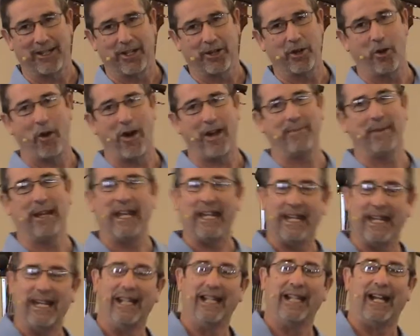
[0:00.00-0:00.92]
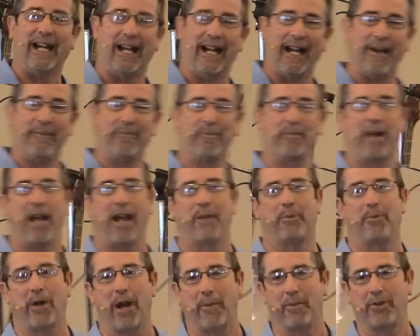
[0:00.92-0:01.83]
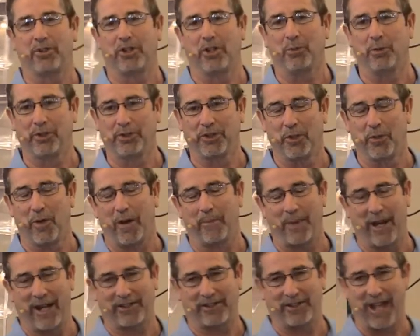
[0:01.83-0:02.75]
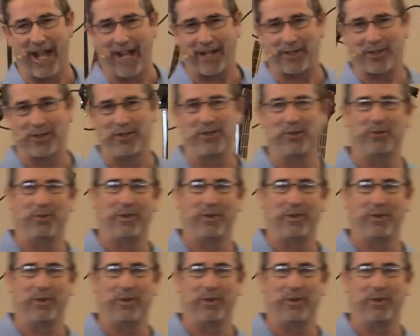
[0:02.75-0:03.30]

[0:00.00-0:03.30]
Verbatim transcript: annoy me. Uh, I promise you we'll do our best not to.